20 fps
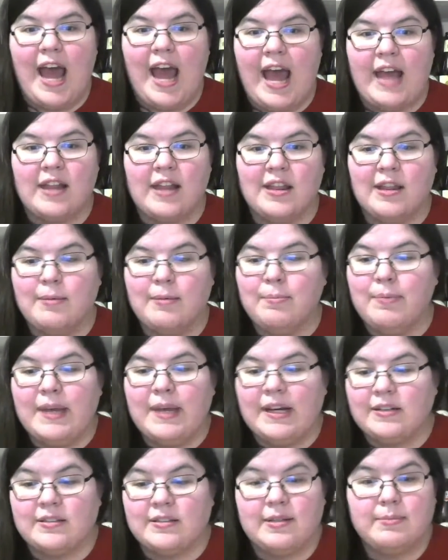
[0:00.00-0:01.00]
and the
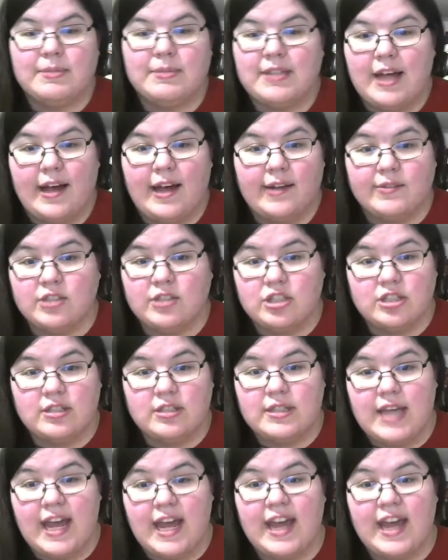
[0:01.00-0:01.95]
beers themselves just